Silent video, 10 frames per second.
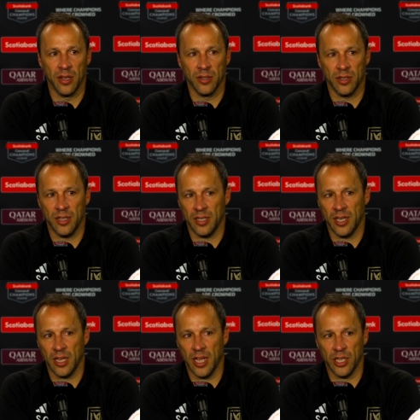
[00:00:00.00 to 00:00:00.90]
So
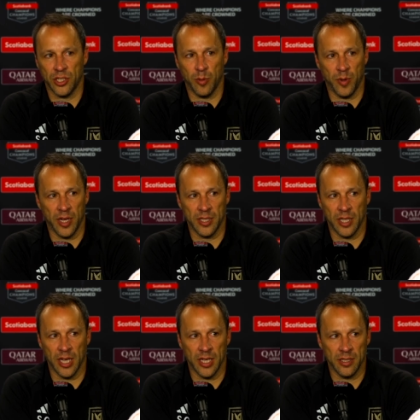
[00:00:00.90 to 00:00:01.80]
none of that should surprise the
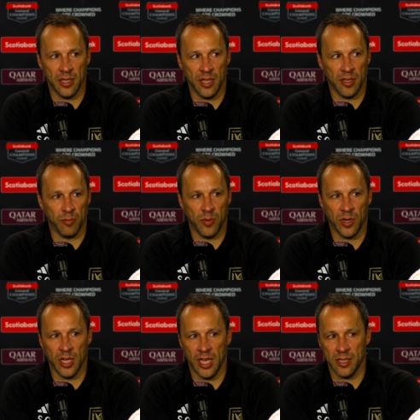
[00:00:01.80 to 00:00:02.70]
guys. I think
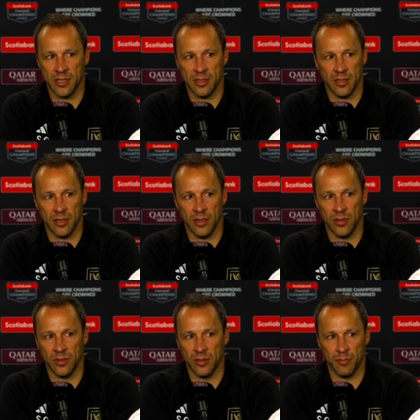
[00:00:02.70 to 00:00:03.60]
more or less our
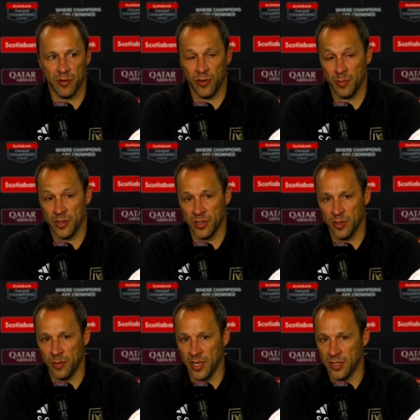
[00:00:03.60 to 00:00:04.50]
own performances
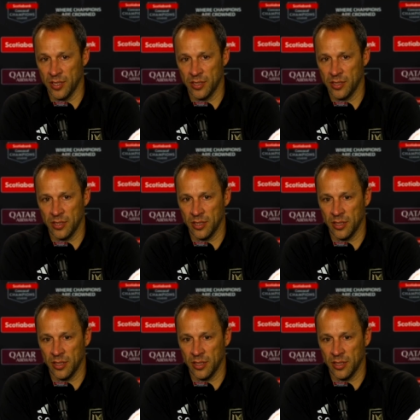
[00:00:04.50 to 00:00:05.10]
surprised us.